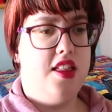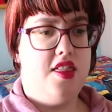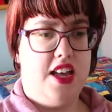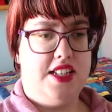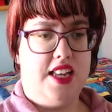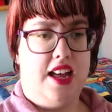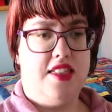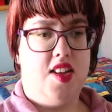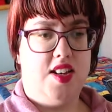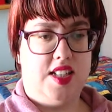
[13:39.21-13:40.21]
There's a
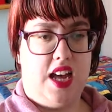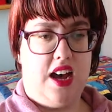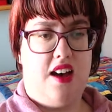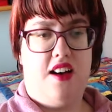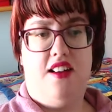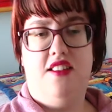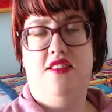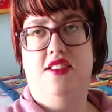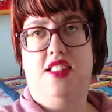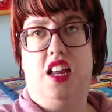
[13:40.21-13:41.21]

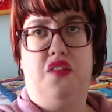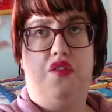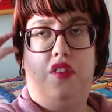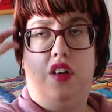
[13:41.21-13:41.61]
kind of